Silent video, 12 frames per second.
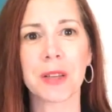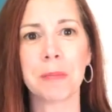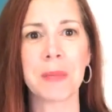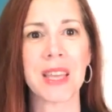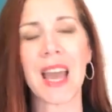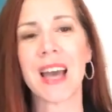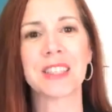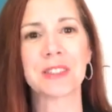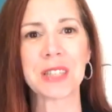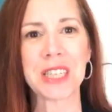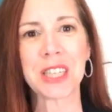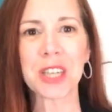
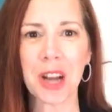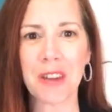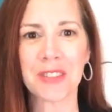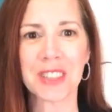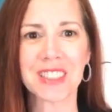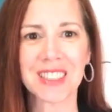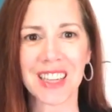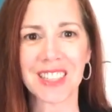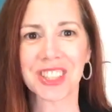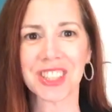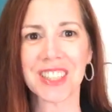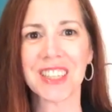meandering
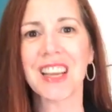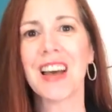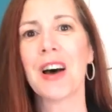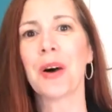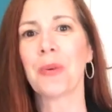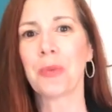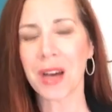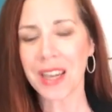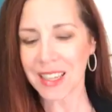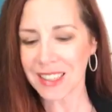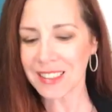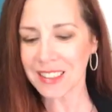conversation,
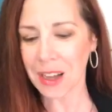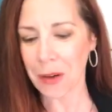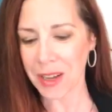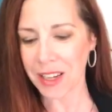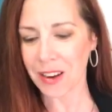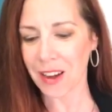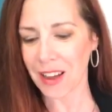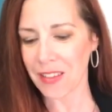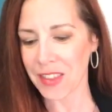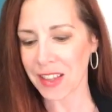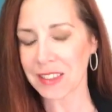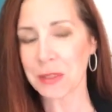what is going on
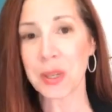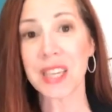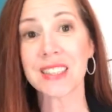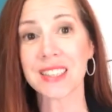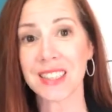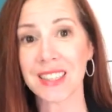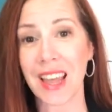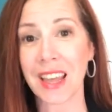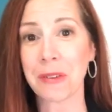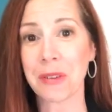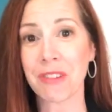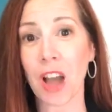this week?
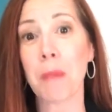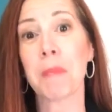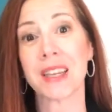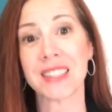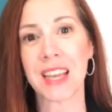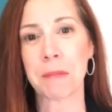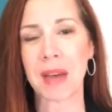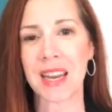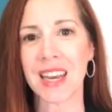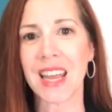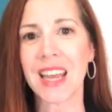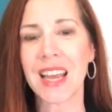Tonight we've got Monte
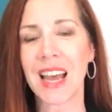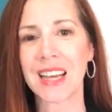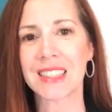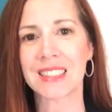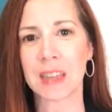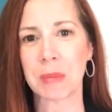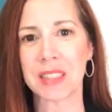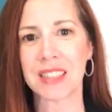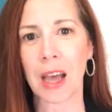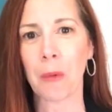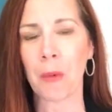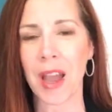Monday at
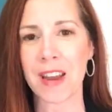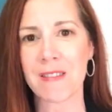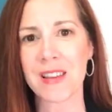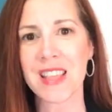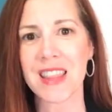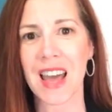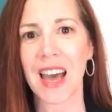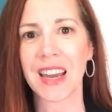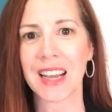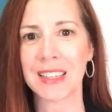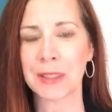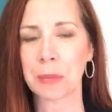Somerset Winery. That
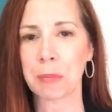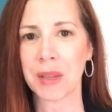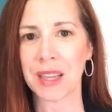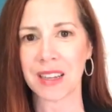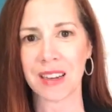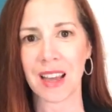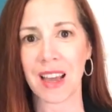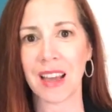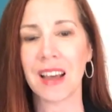has been